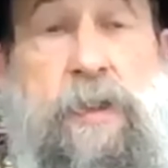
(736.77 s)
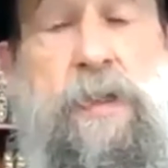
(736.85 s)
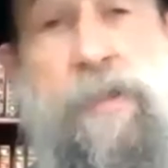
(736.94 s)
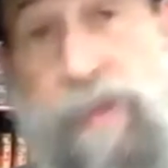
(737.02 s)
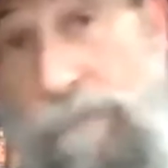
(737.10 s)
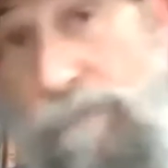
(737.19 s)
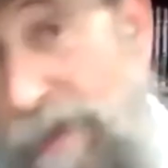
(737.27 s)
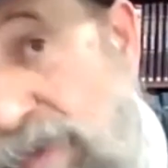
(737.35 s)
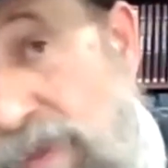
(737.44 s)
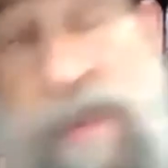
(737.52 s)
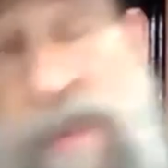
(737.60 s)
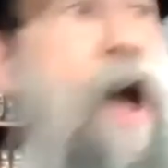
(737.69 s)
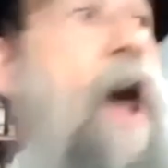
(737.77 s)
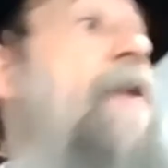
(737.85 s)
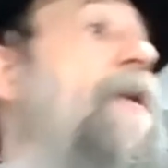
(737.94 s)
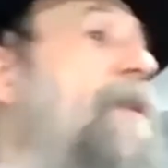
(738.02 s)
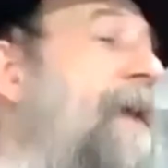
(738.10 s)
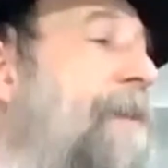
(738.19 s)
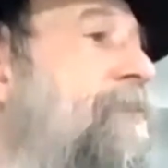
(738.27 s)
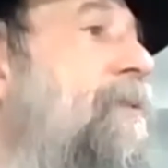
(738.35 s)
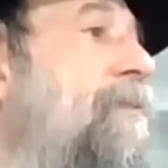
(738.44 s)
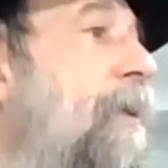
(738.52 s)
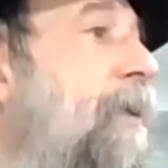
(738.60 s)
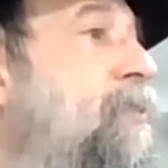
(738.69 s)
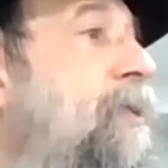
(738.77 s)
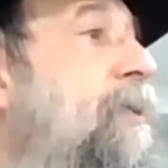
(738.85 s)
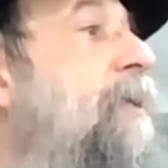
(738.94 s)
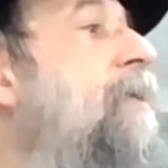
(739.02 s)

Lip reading: sometimes they say 100 times as much,